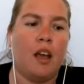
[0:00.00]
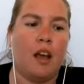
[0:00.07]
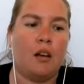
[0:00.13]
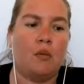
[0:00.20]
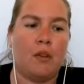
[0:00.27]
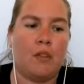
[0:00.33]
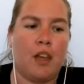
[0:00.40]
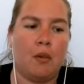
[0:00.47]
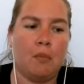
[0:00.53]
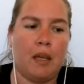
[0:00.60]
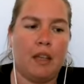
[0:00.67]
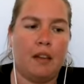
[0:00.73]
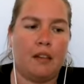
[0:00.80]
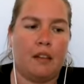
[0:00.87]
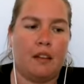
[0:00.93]
And what that
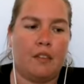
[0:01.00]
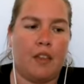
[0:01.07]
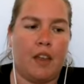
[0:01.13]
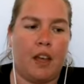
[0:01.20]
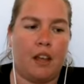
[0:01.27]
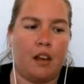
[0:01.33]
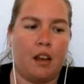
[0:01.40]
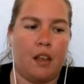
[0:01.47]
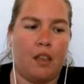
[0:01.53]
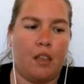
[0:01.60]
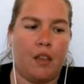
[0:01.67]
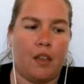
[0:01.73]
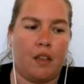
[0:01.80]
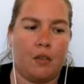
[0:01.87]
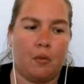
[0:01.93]
means is that
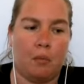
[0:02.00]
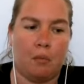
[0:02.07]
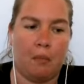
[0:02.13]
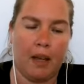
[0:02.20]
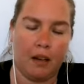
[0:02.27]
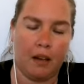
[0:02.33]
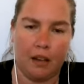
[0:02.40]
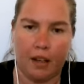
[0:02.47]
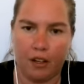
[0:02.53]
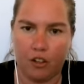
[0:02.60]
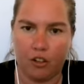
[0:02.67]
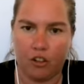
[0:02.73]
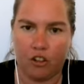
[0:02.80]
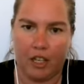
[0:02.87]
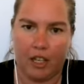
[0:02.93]
this metal
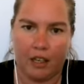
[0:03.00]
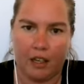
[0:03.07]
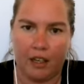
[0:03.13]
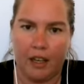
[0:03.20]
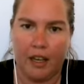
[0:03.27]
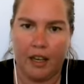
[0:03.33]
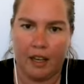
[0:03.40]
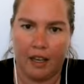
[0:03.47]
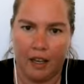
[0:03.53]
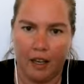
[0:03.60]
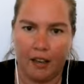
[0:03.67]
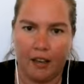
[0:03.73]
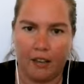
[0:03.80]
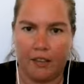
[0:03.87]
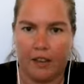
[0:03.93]
energy
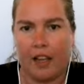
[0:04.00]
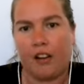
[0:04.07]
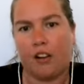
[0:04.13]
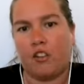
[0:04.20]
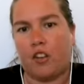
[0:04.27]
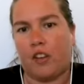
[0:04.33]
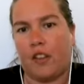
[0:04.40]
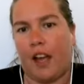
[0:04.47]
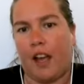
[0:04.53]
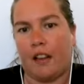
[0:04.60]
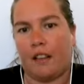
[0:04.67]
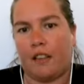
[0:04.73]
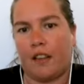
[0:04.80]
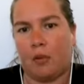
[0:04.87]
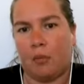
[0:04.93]
is the energy that
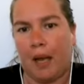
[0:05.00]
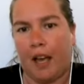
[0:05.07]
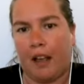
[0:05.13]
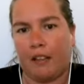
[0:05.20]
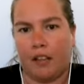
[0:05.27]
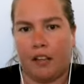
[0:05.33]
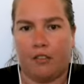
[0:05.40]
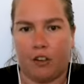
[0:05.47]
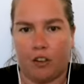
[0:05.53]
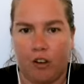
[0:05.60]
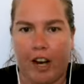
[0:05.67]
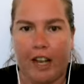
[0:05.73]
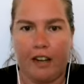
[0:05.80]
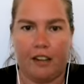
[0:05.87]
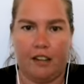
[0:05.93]
has the capacity for
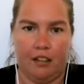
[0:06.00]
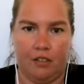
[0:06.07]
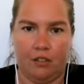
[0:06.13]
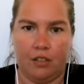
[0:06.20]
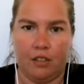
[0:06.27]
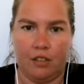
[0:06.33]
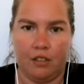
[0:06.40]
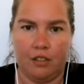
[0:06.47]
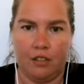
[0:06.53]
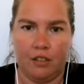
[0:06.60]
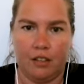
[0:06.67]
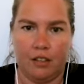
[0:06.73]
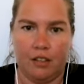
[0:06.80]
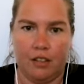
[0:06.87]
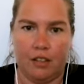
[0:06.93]
gratitude
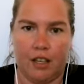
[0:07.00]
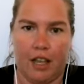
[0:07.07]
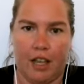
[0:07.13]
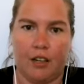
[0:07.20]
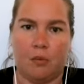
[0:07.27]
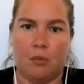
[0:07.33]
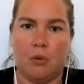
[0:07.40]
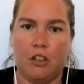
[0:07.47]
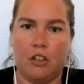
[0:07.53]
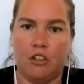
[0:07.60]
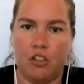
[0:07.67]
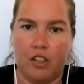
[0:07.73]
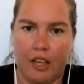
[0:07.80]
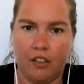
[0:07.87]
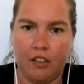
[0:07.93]
and
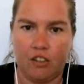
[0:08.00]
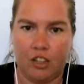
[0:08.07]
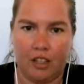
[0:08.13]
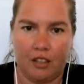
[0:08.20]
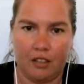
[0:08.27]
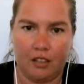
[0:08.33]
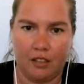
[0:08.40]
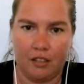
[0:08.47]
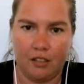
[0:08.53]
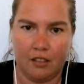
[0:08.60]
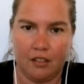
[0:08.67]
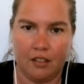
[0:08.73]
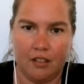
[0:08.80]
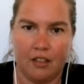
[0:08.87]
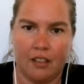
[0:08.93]
appreciation.
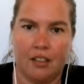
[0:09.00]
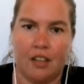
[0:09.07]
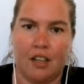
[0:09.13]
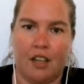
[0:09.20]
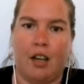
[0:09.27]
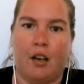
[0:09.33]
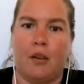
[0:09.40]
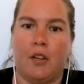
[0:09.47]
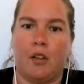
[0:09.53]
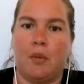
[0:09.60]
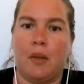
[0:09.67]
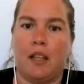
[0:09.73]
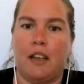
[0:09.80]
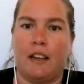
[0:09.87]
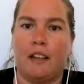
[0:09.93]
It's the
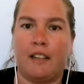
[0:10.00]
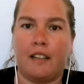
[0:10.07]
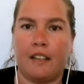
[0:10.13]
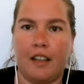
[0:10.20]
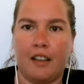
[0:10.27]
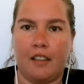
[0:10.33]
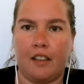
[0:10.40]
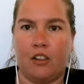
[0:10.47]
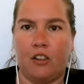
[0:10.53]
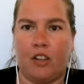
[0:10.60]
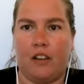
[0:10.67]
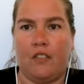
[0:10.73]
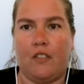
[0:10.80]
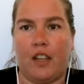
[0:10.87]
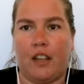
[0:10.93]
ability to see the good
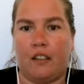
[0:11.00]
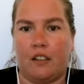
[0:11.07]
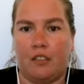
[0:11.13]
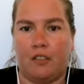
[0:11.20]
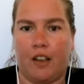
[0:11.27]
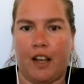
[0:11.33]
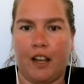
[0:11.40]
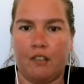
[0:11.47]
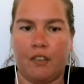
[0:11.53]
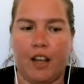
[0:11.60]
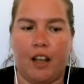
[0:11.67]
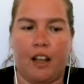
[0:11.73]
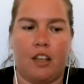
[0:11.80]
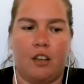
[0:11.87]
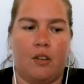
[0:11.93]
in things, to find
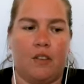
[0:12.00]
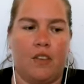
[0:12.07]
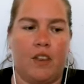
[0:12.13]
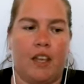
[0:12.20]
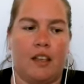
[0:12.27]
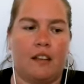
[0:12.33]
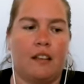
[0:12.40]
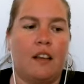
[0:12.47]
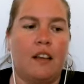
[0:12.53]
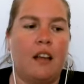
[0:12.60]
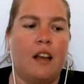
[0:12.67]
value in things.